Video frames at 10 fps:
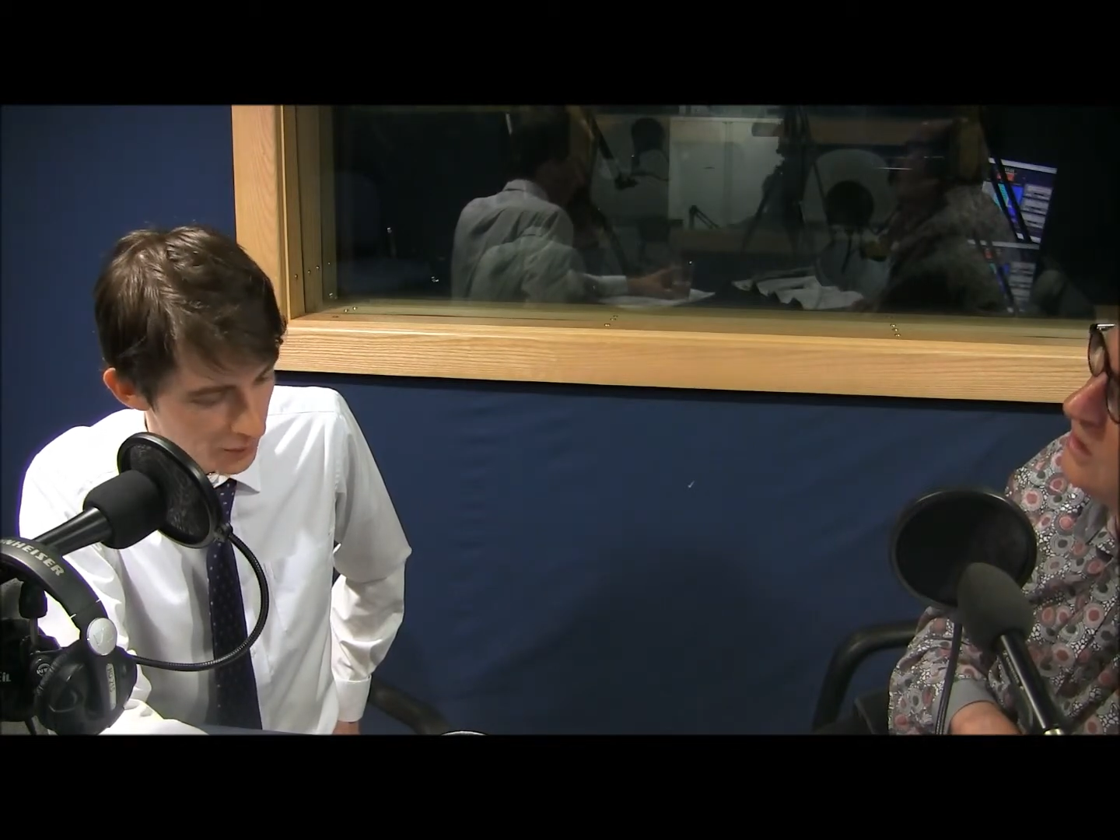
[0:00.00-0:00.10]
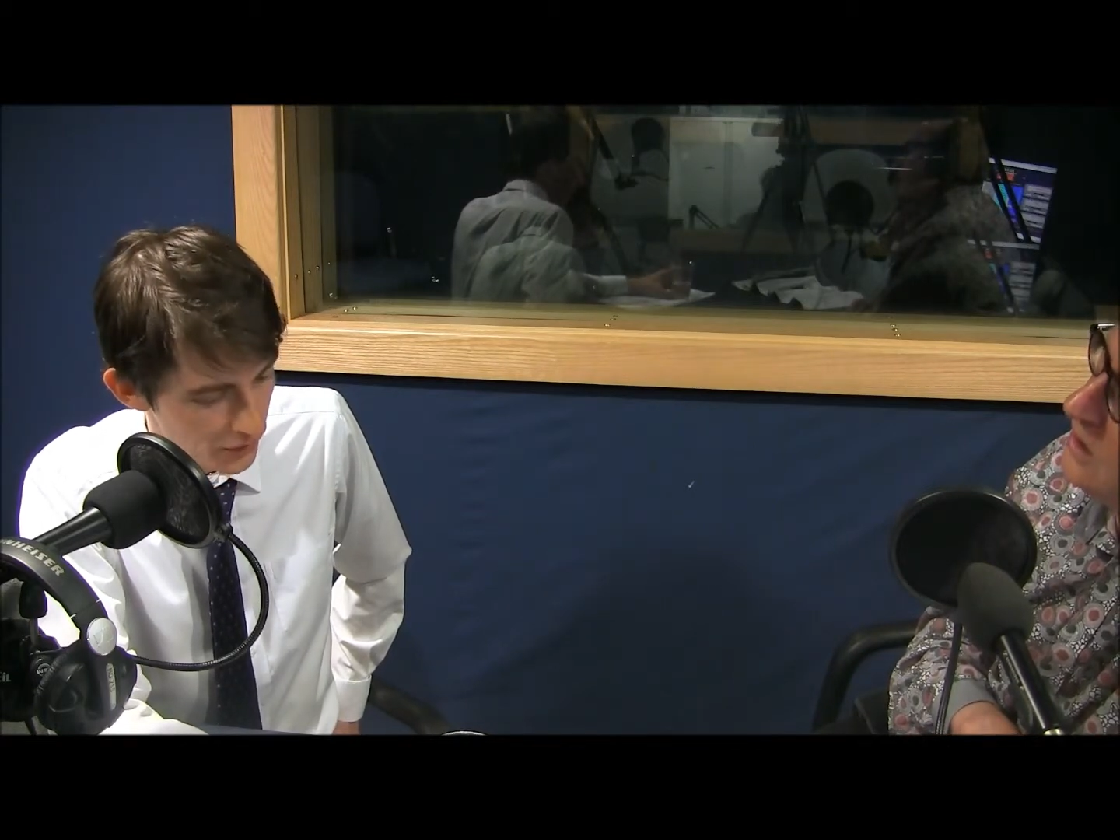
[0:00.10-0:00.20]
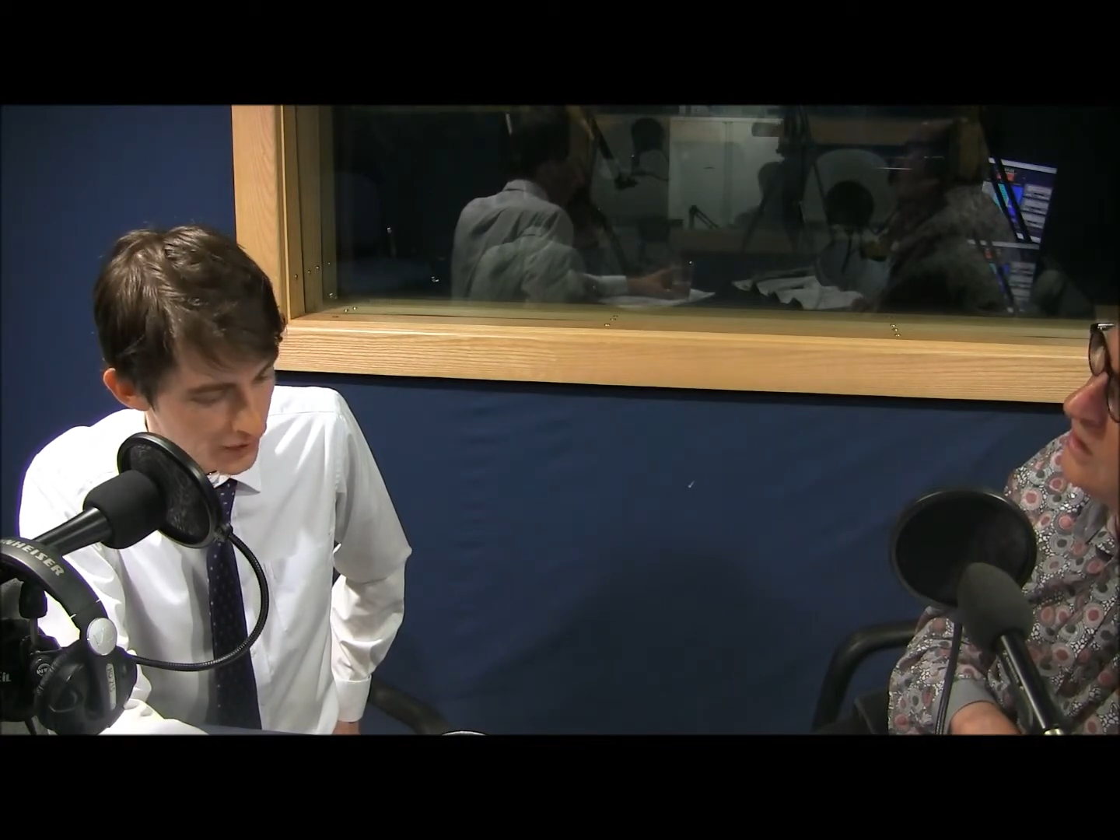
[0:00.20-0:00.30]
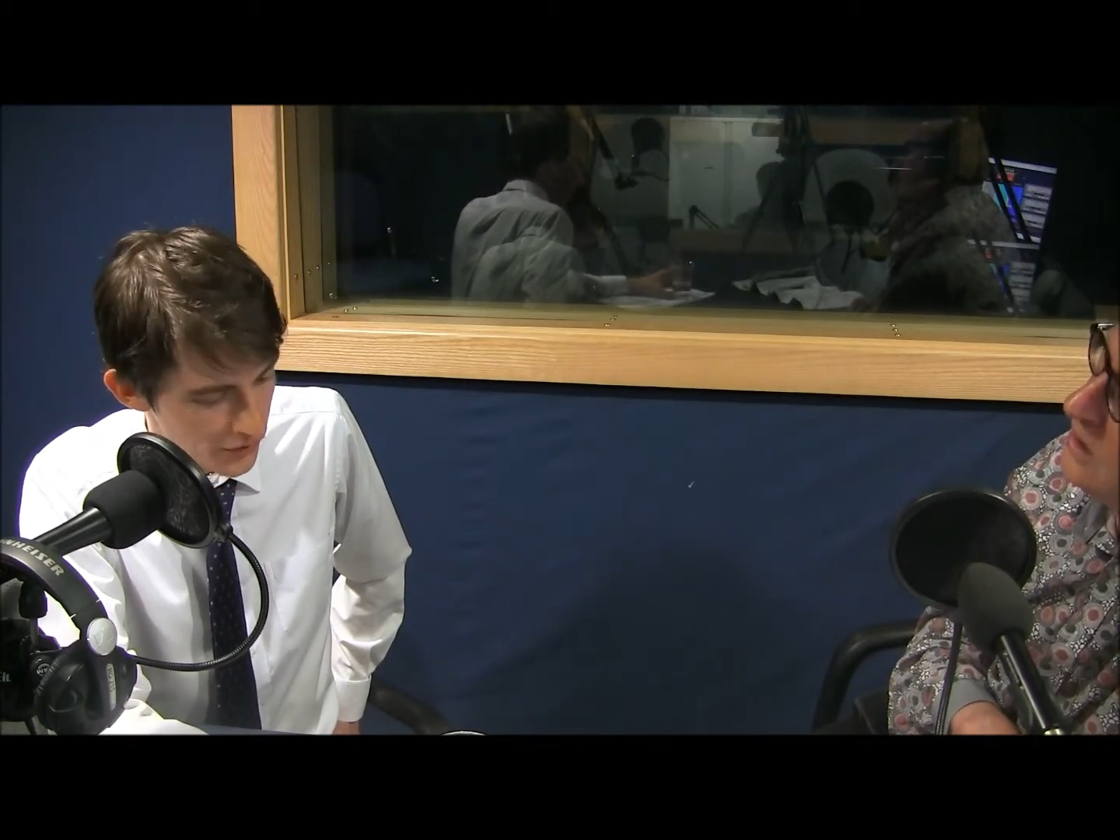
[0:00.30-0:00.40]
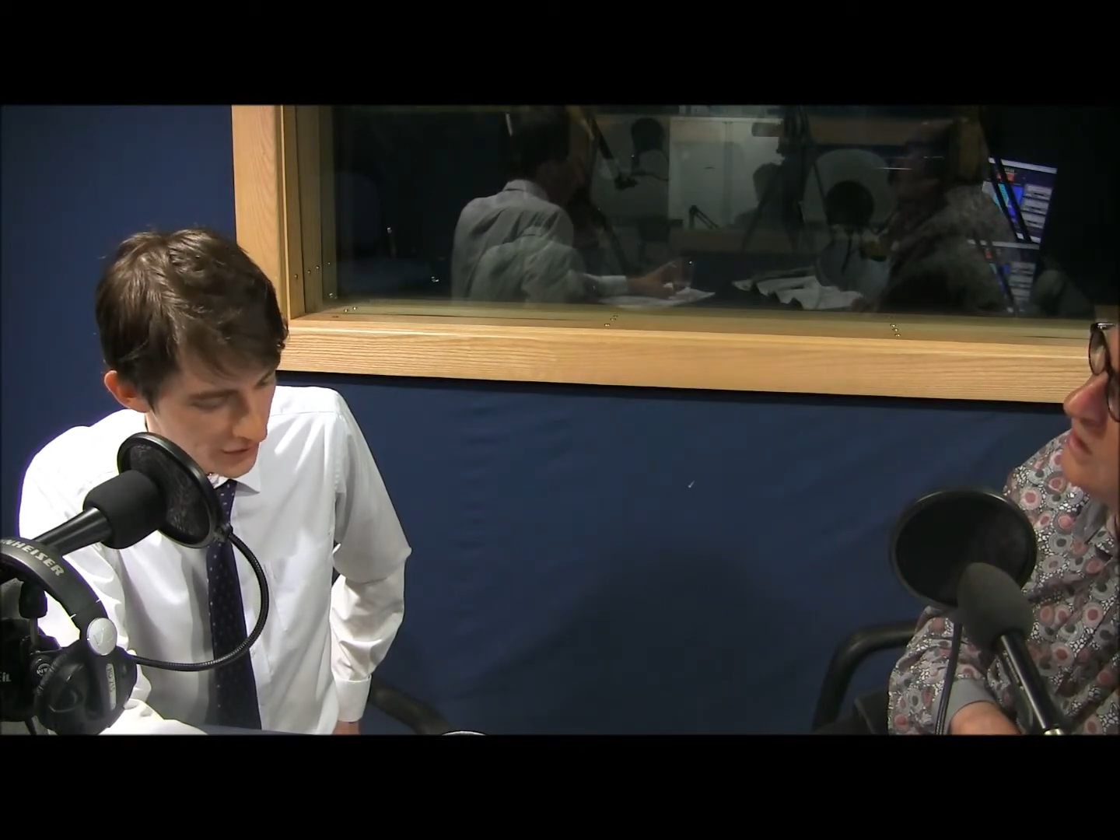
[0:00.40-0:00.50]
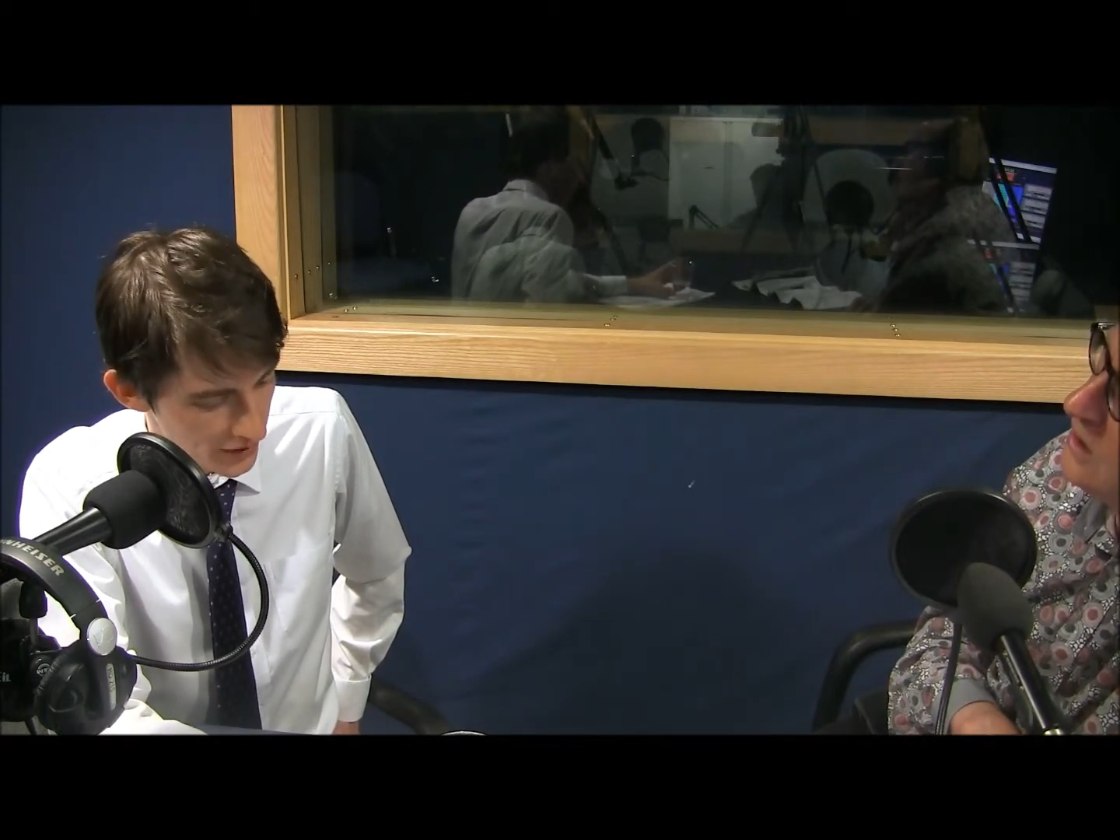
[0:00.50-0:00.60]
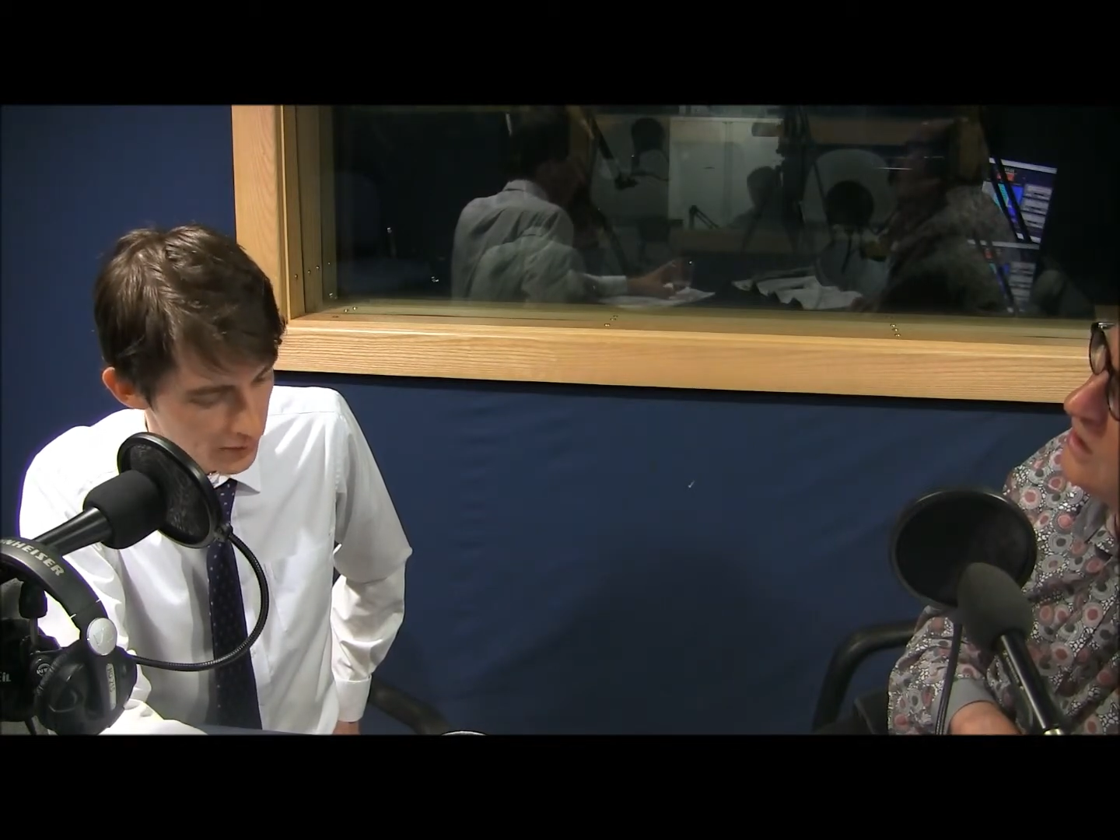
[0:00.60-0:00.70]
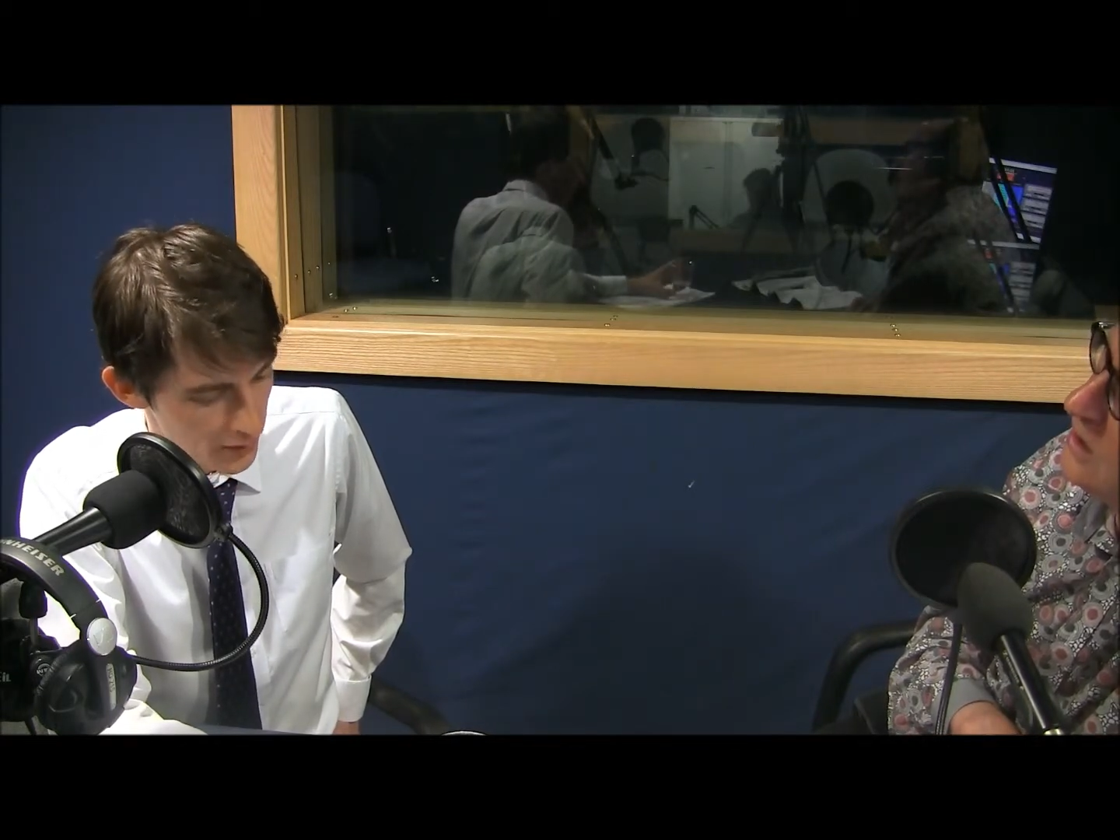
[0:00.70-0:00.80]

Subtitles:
but I'd certainly